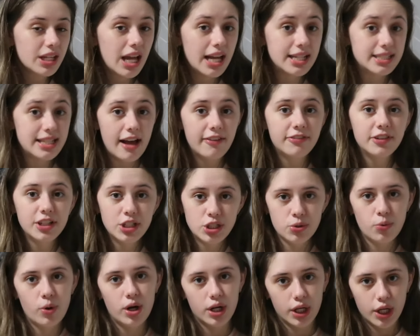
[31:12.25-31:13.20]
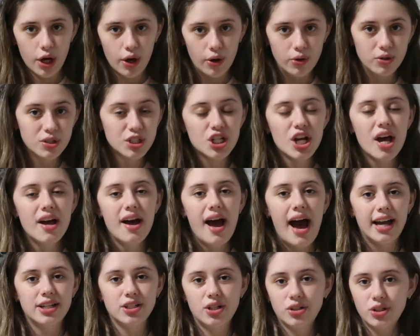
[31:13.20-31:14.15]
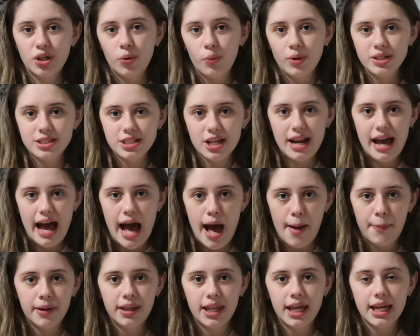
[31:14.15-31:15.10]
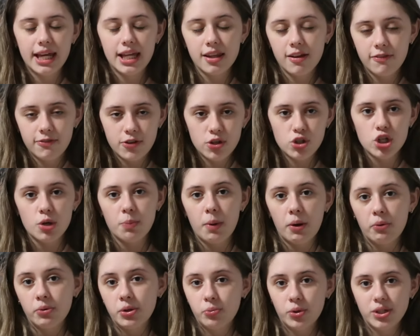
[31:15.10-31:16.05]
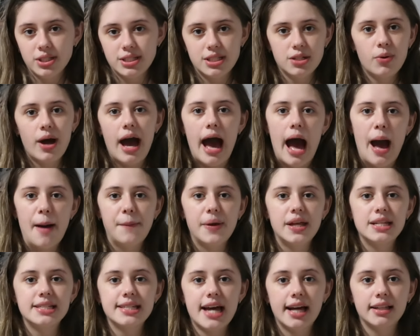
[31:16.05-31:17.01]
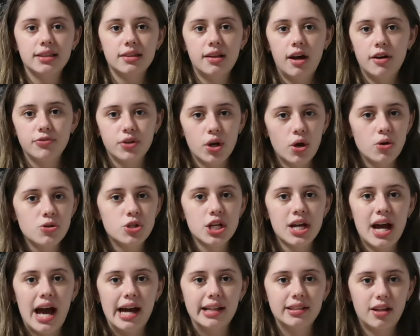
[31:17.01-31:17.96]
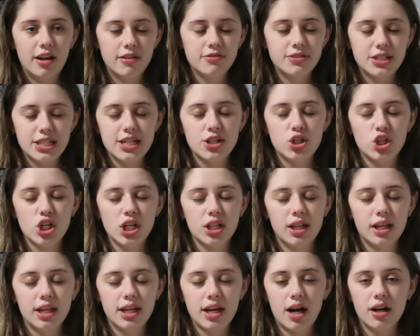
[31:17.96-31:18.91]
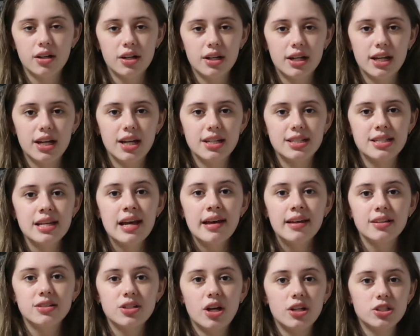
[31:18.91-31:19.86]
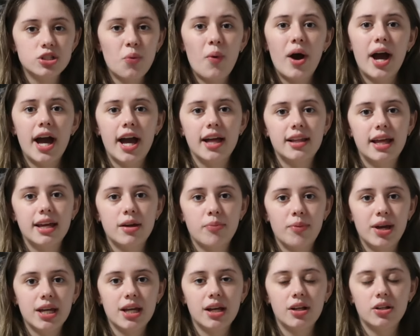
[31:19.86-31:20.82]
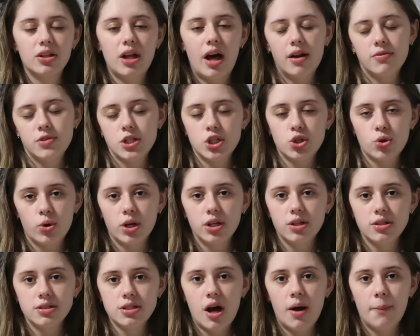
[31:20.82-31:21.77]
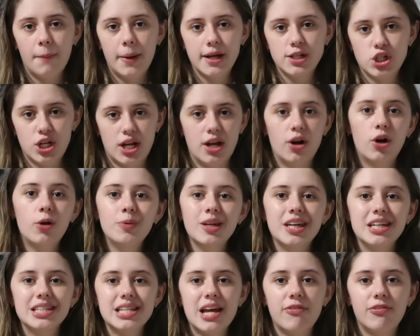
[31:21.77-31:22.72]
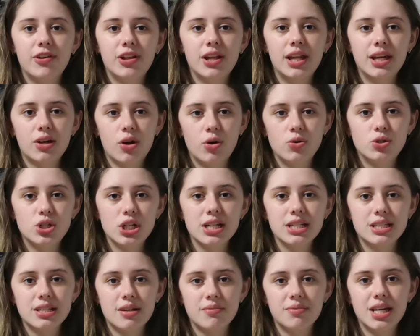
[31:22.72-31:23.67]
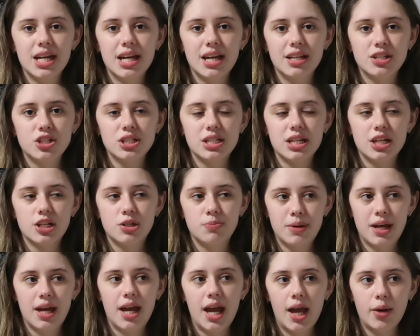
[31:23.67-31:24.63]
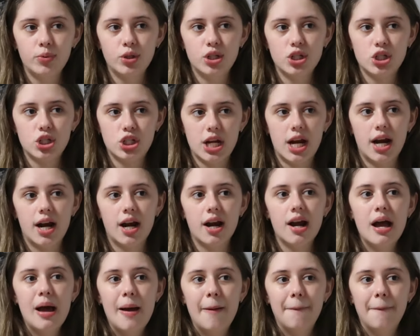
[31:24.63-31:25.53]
I definitely do want to coach. I don't know what's going to happen like in the future, but we will see what happens. I love coaching. I love teaching like younger kids. And it's also why I like making a lot of tutorials on my channel because I feel like coaching is something and just like being able to share